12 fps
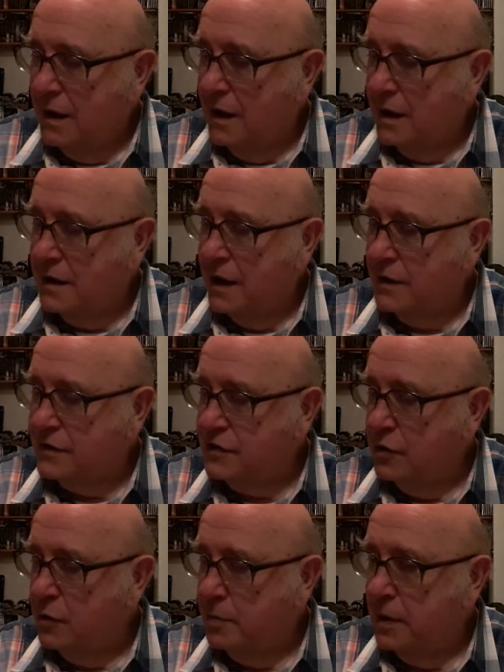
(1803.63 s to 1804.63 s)

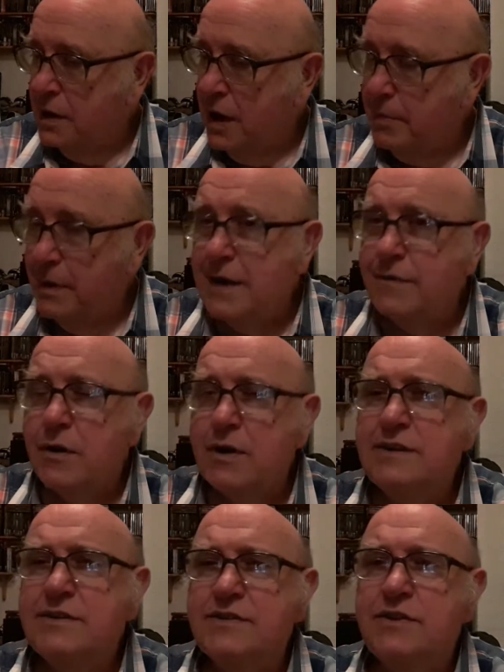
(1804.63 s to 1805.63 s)
Steelbook. I believe there
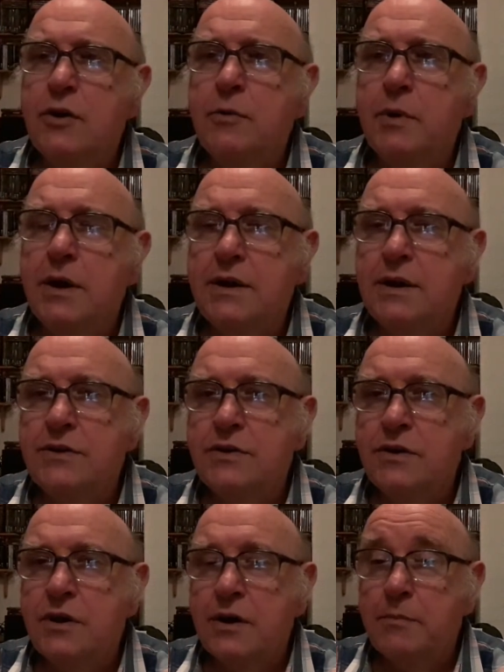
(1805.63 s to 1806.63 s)
is a Steelbook
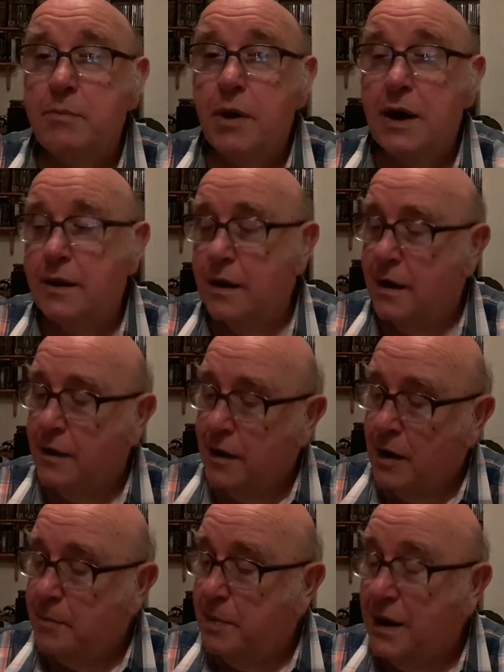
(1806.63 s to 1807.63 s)
edition you can buy, and
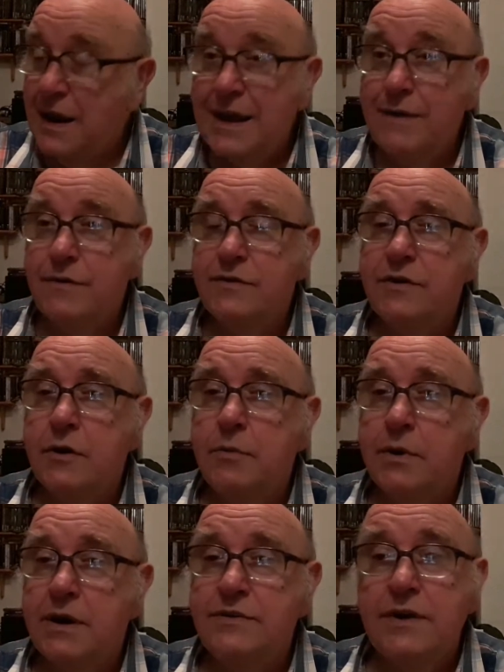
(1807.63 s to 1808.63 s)
I believe the
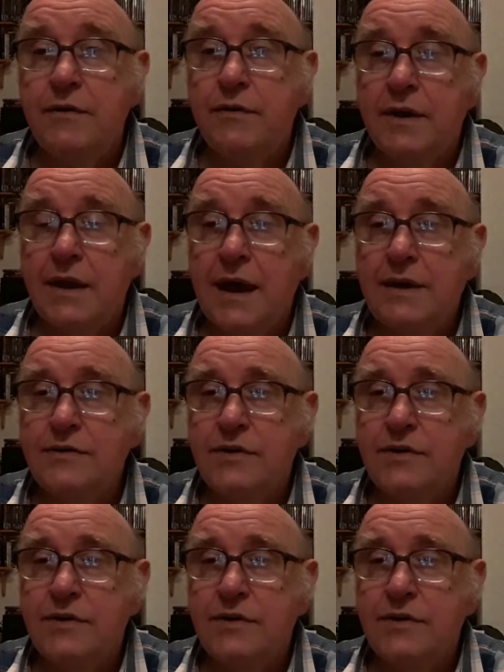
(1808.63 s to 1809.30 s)
Steelbook is different to that.